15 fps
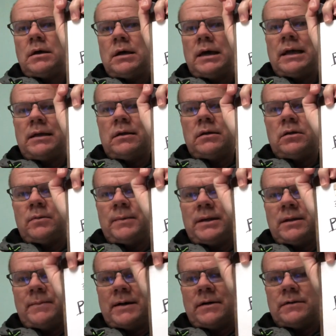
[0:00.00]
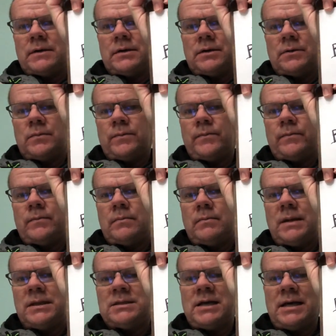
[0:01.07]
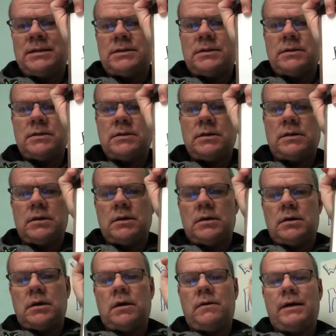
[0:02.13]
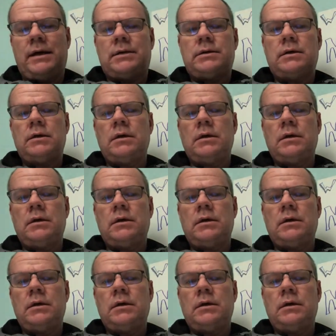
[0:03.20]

and a little bit about the do. Make sense? All right.